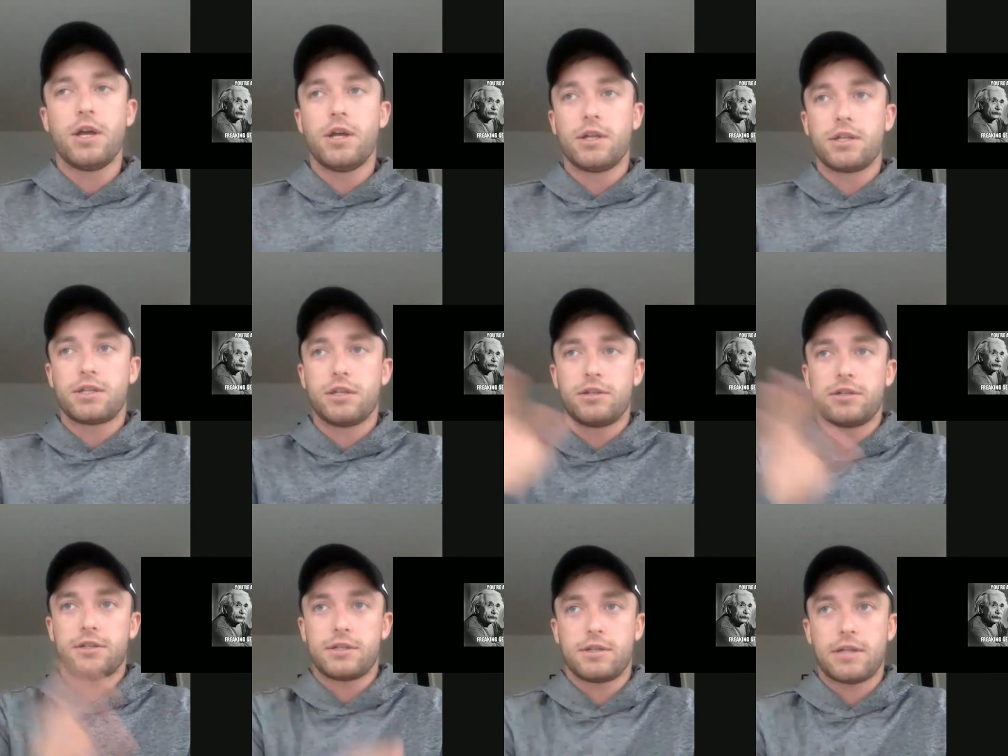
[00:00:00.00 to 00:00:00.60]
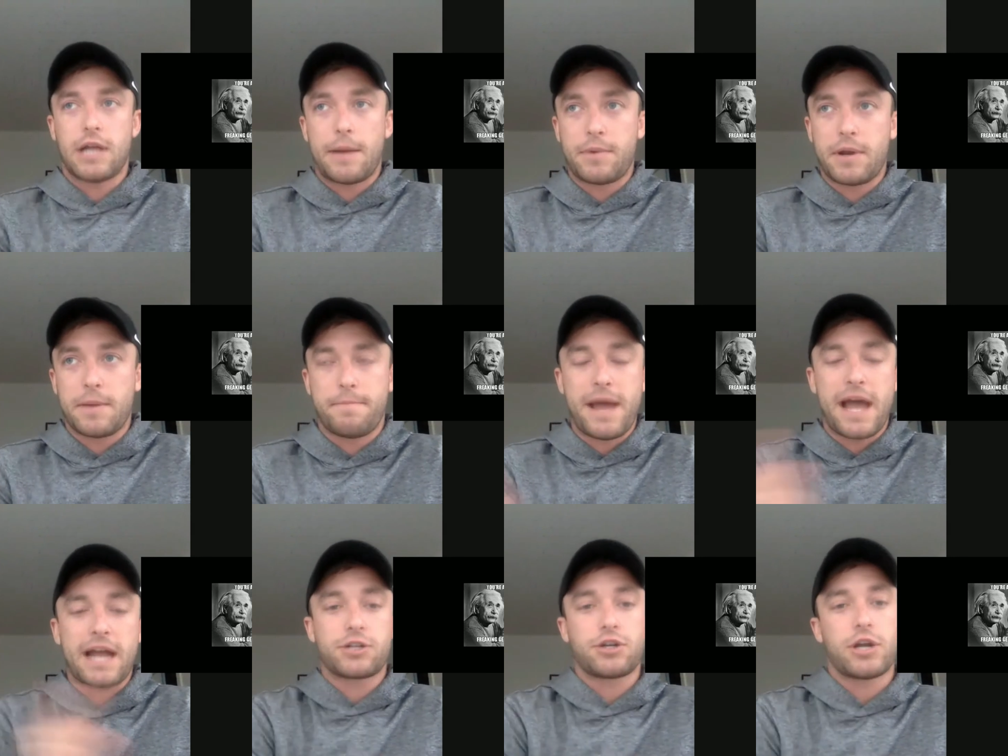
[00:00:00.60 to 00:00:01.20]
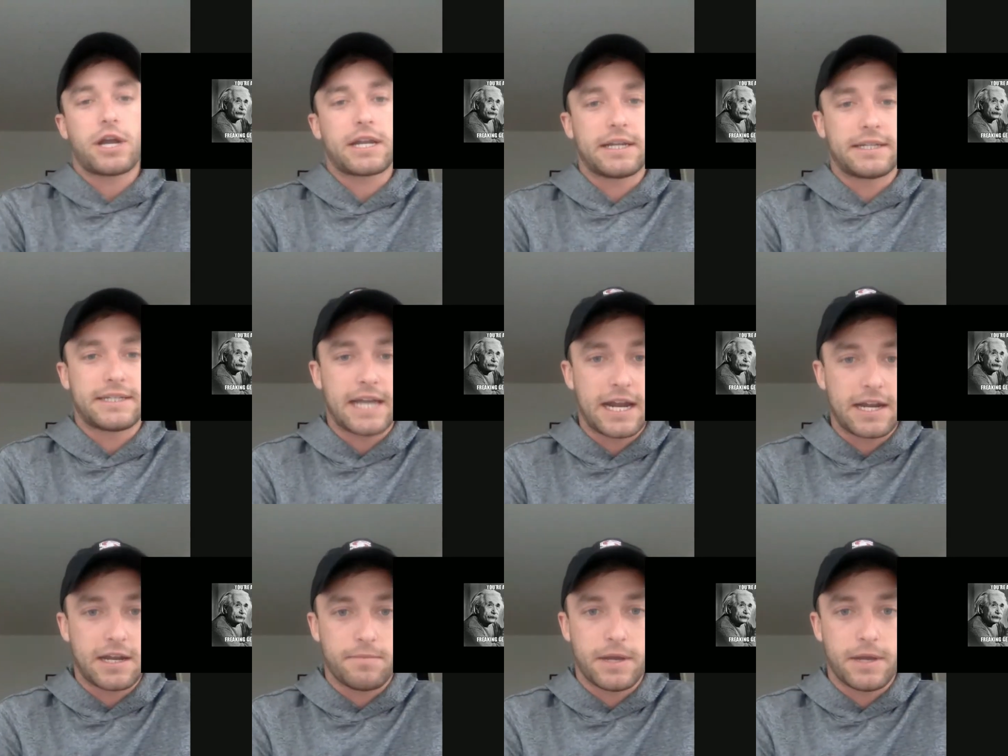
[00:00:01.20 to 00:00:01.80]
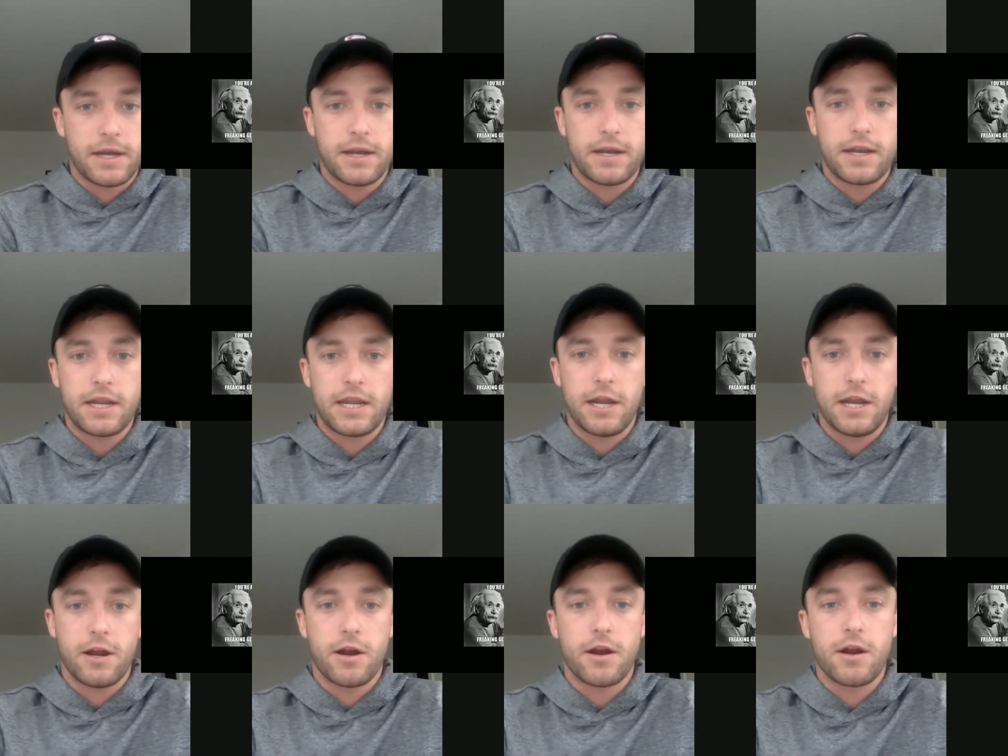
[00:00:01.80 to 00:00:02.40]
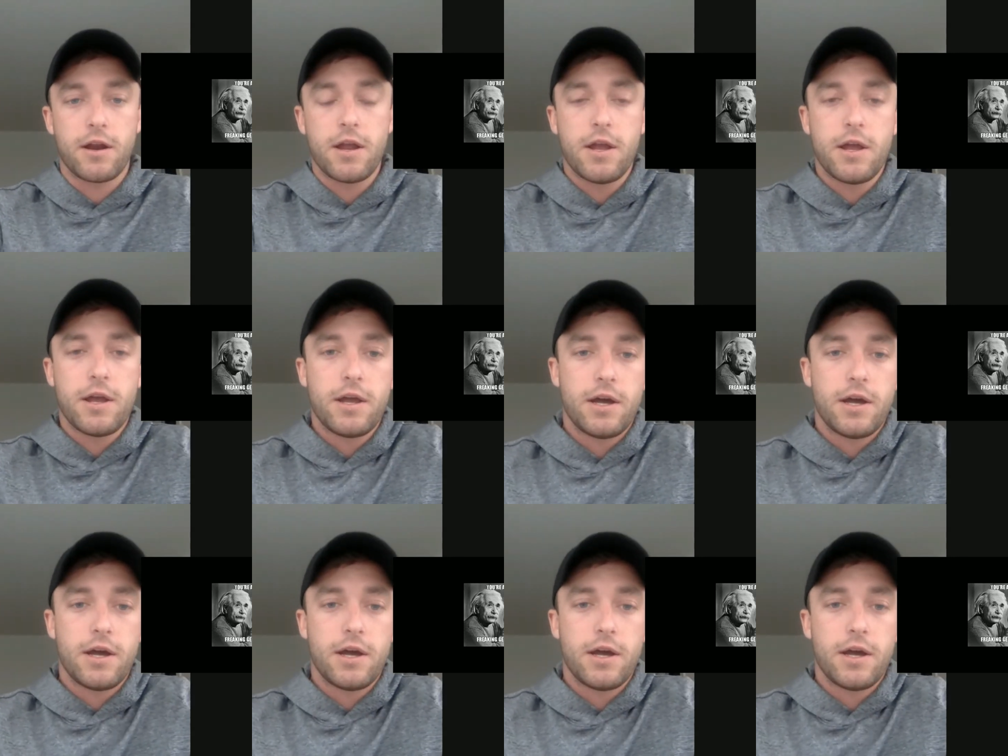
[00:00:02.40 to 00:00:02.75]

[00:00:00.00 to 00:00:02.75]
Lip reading: So I'm going to backtrack a tiny bit here.